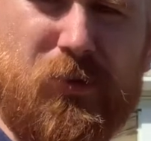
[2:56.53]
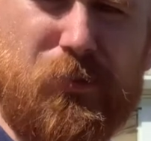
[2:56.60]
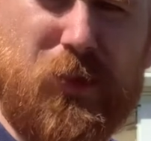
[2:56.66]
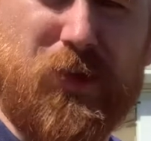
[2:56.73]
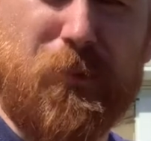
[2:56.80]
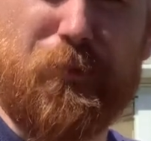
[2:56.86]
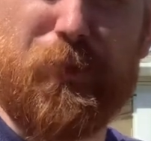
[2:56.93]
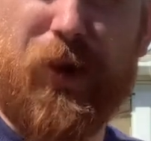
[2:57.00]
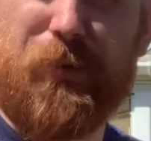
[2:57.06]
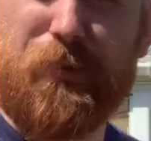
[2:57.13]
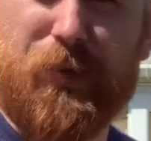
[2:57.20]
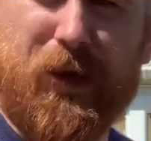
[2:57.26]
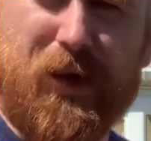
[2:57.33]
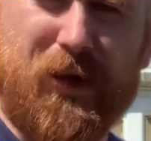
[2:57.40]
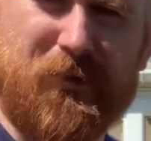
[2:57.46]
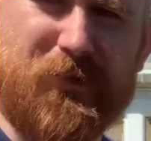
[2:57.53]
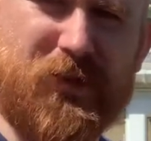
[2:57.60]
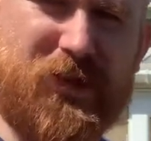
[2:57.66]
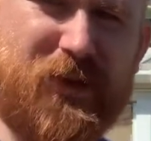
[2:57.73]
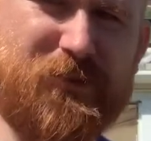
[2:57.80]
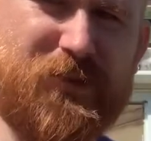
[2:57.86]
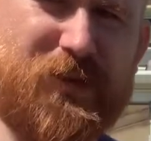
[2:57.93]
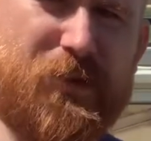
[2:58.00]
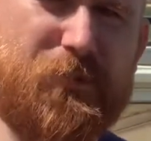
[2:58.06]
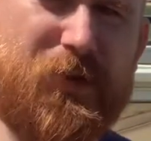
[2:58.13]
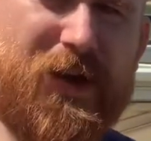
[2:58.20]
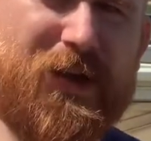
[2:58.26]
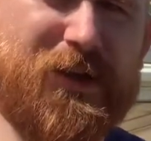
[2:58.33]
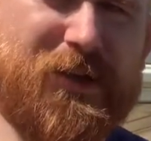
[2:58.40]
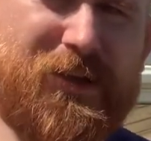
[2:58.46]
but the bottom part of the shaft of the
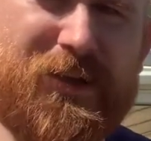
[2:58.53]
umbrella